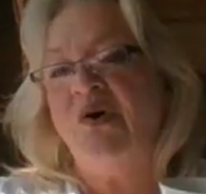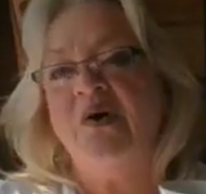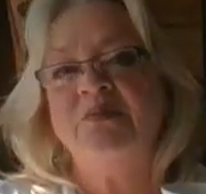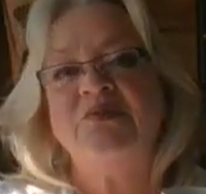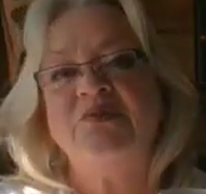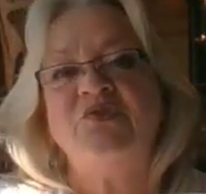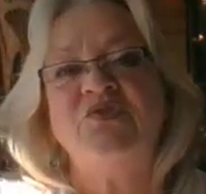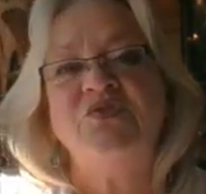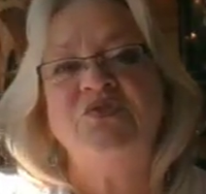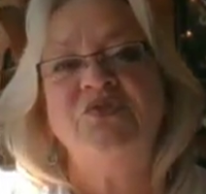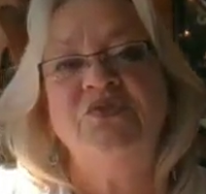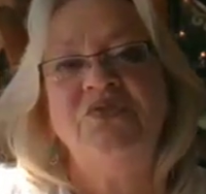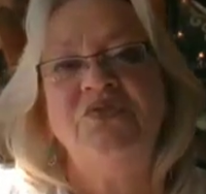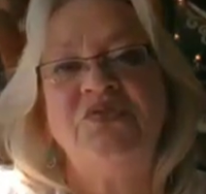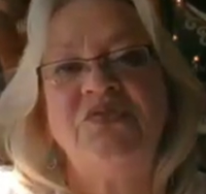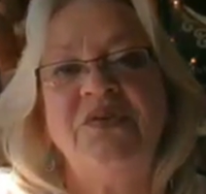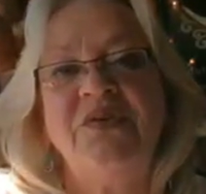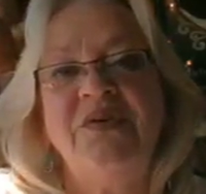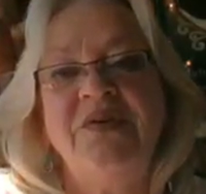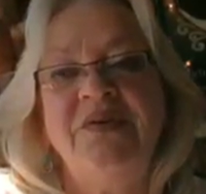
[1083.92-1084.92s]
Tom
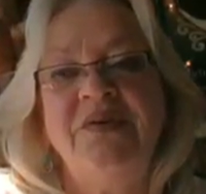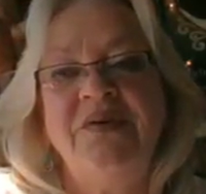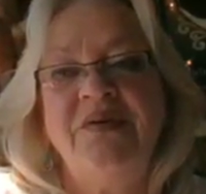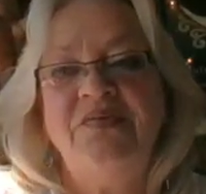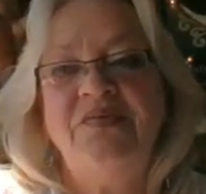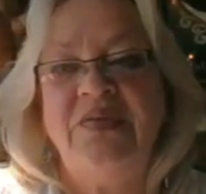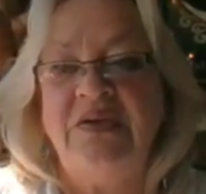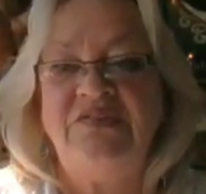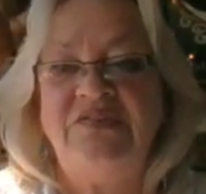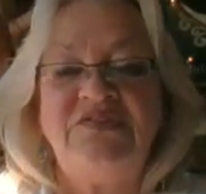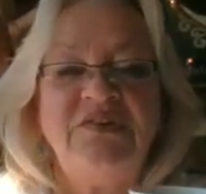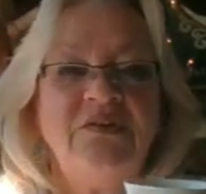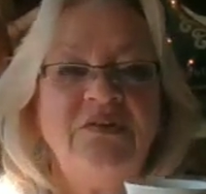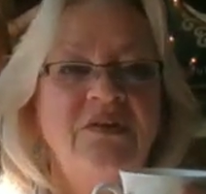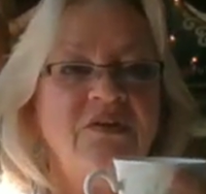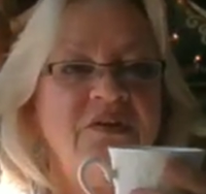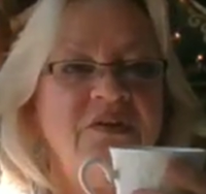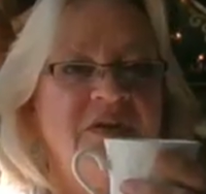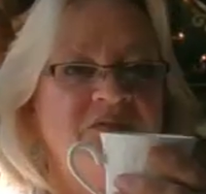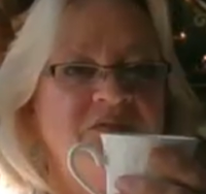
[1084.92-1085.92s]
Cruise, they
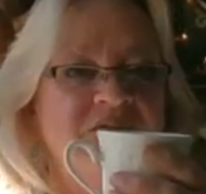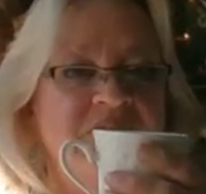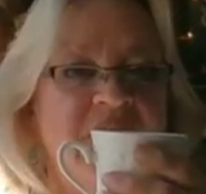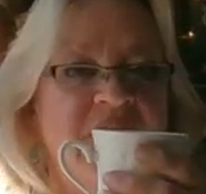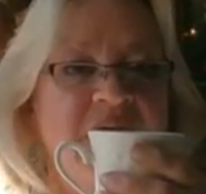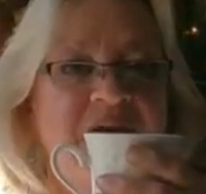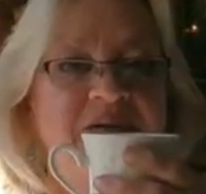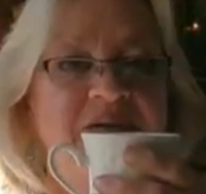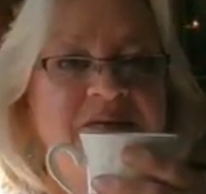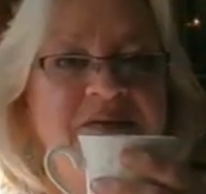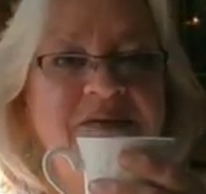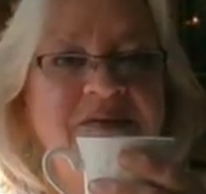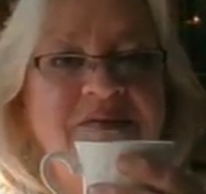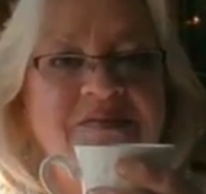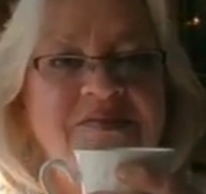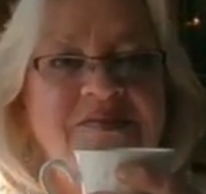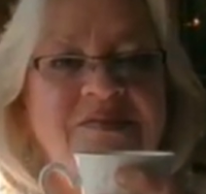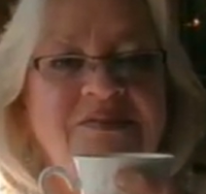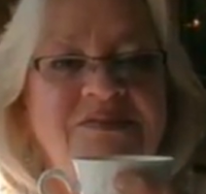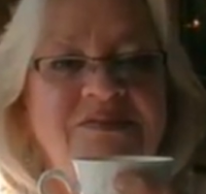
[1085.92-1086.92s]
still learn every day.
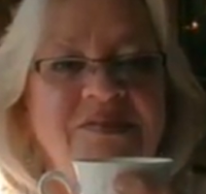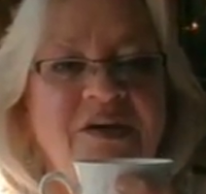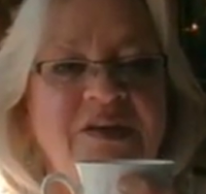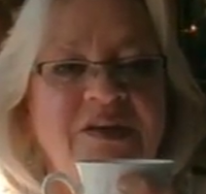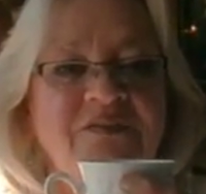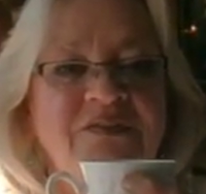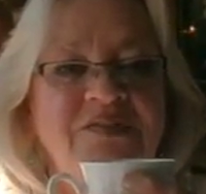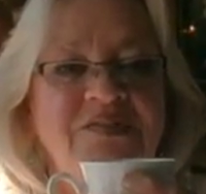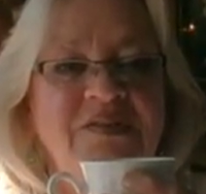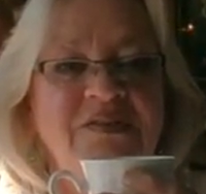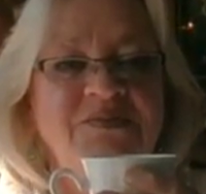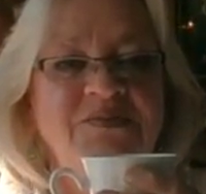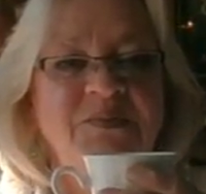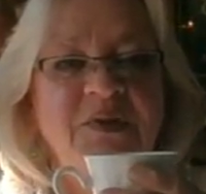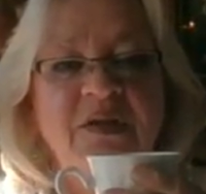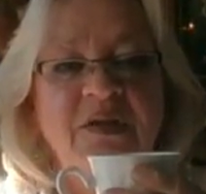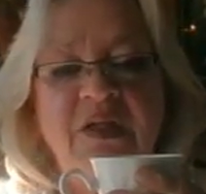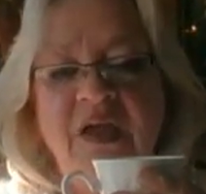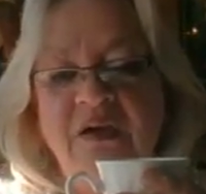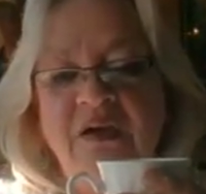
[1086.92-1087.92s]
There's not everything that's
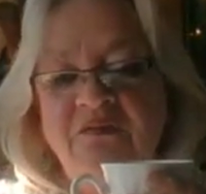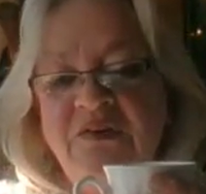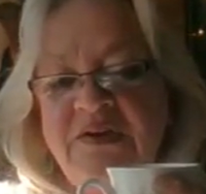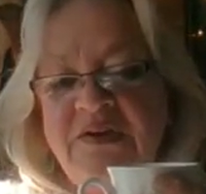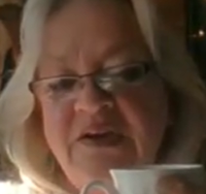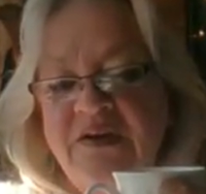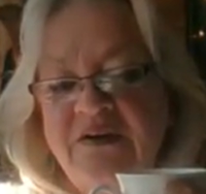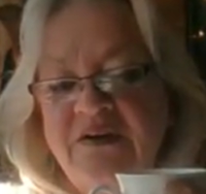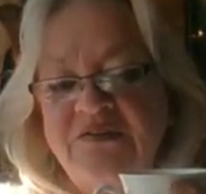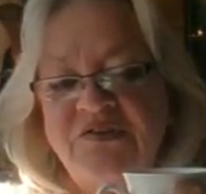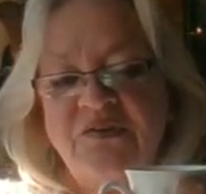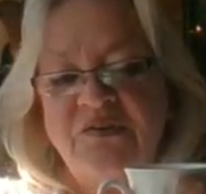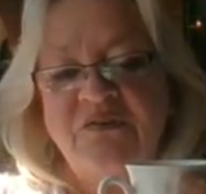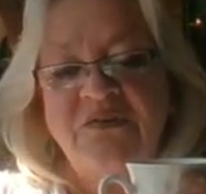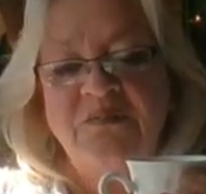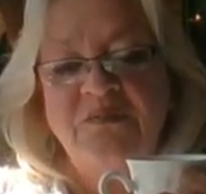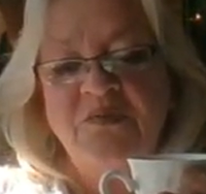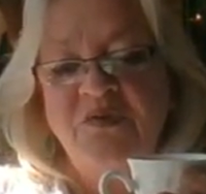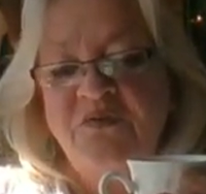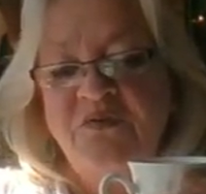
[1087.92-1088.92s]
on Every character,
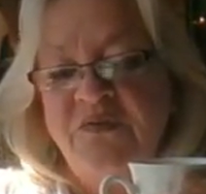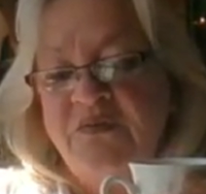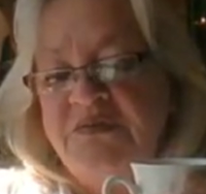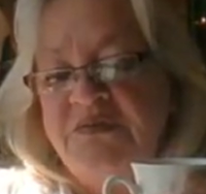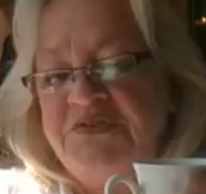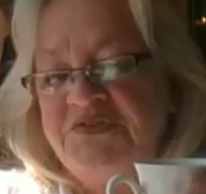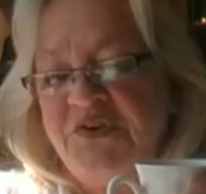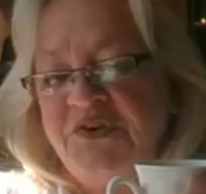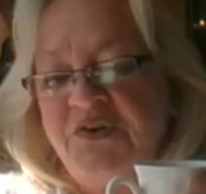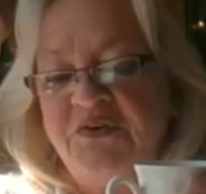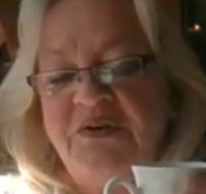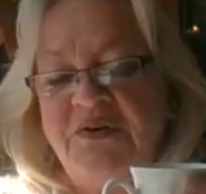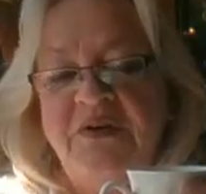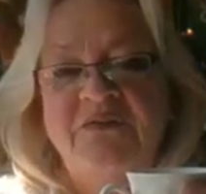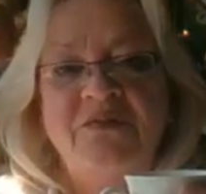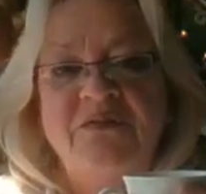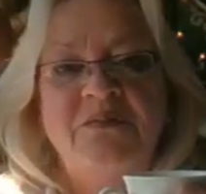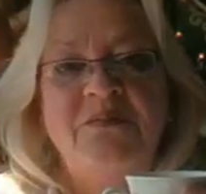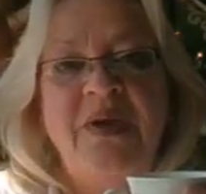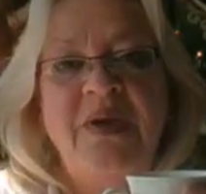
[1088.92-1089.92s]
every move, every turn,
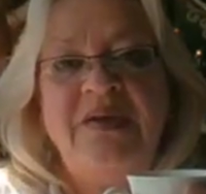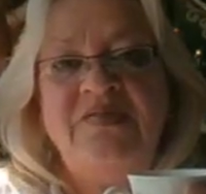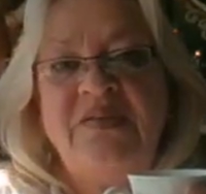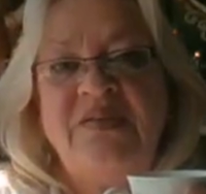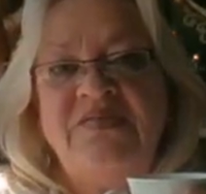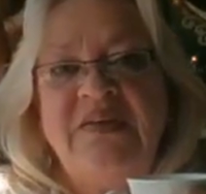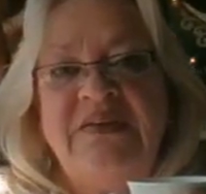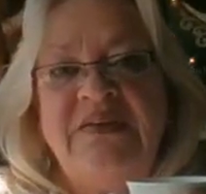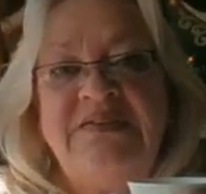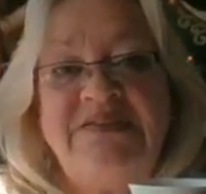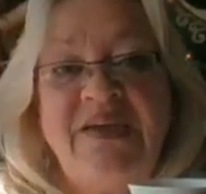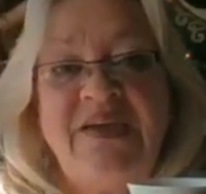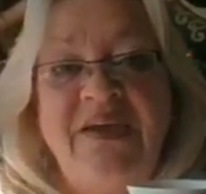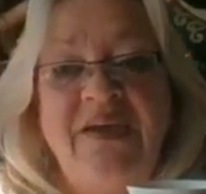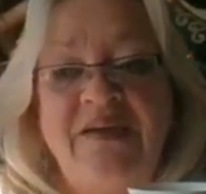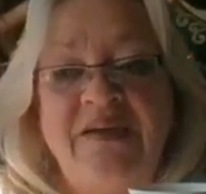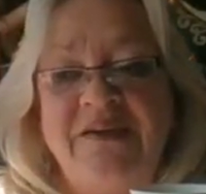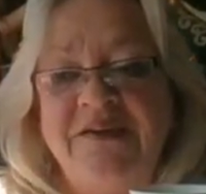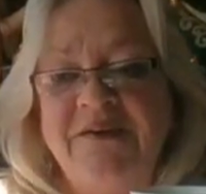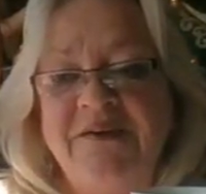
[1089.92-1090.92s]
every make that they
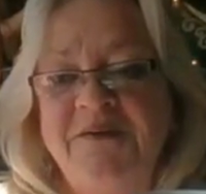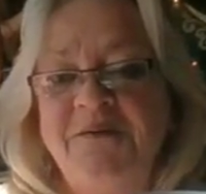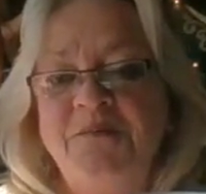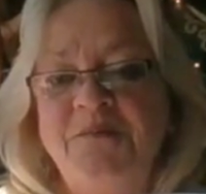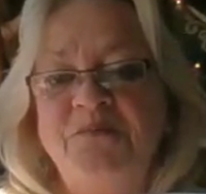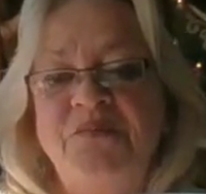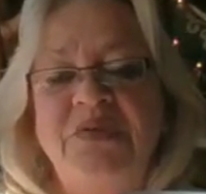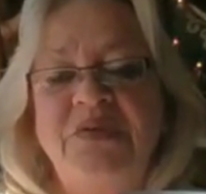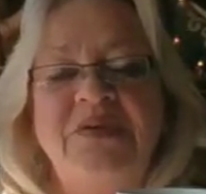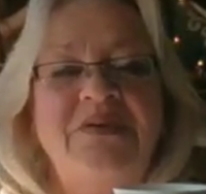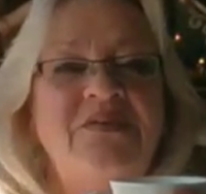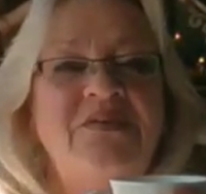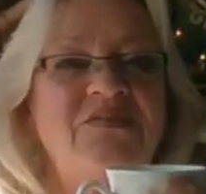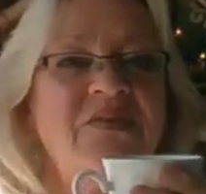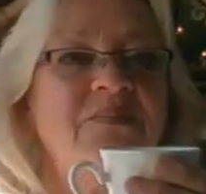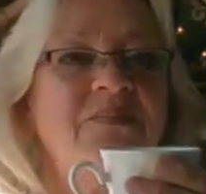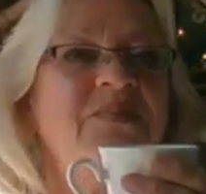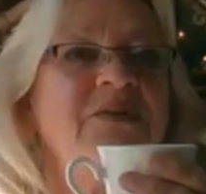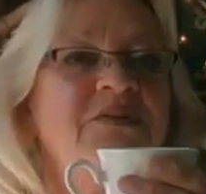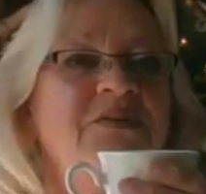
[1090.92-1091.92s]
take is
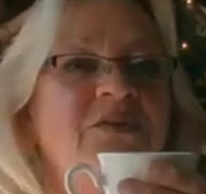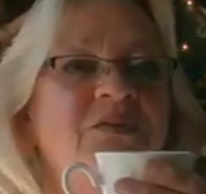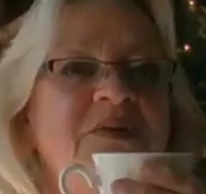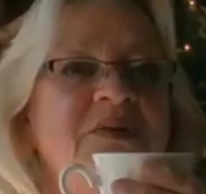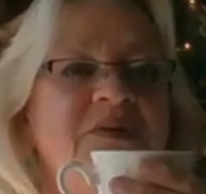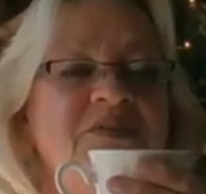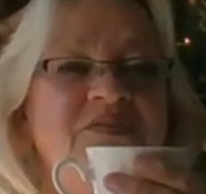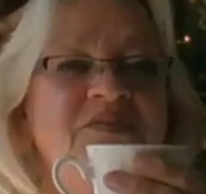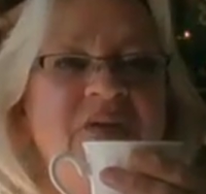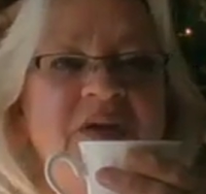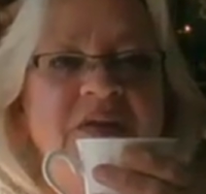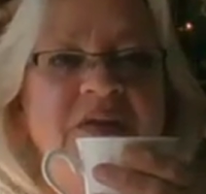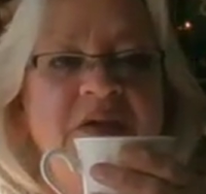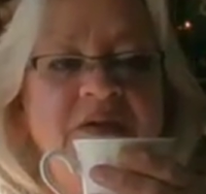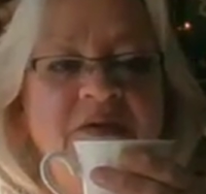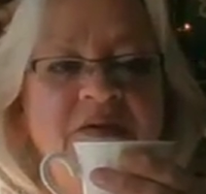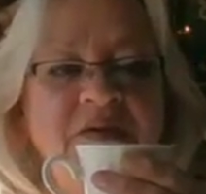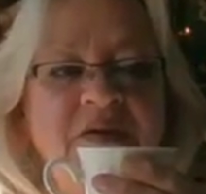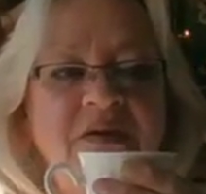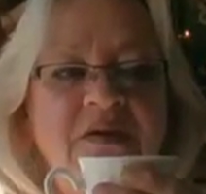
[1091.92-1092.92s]
something new and
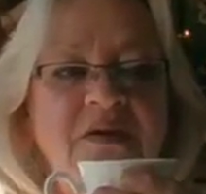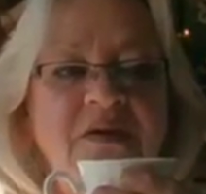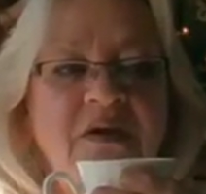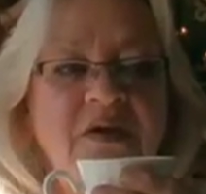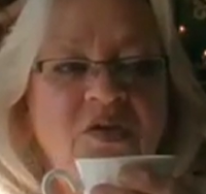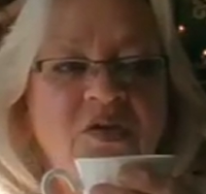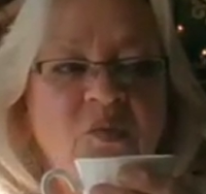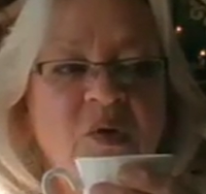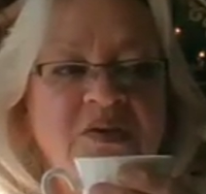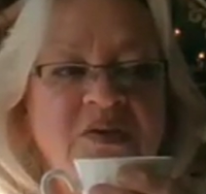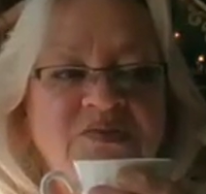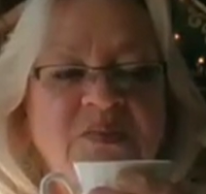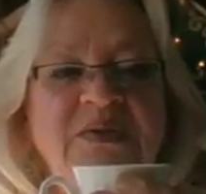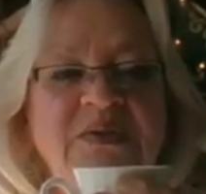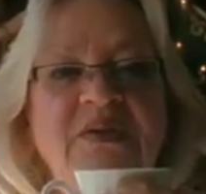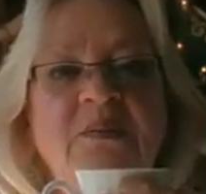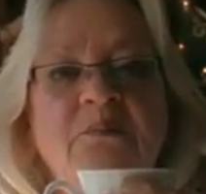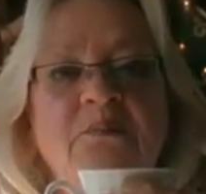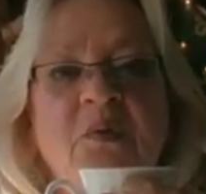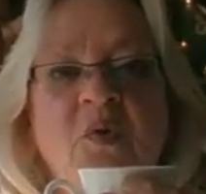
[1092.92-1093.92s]
exciting. Otherwise,
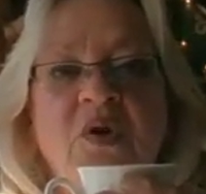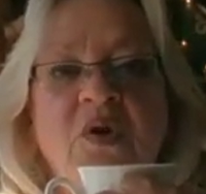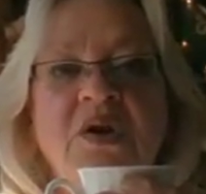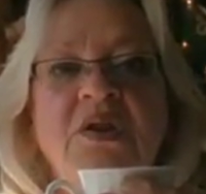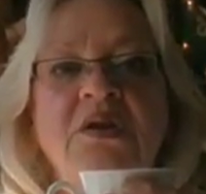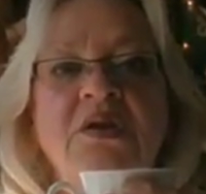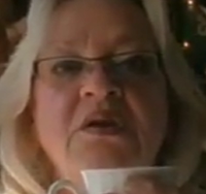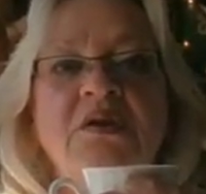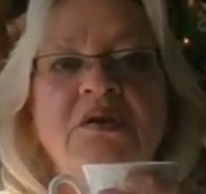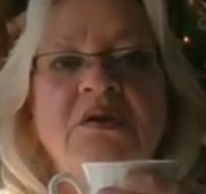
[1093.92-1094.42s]
we'd get bored.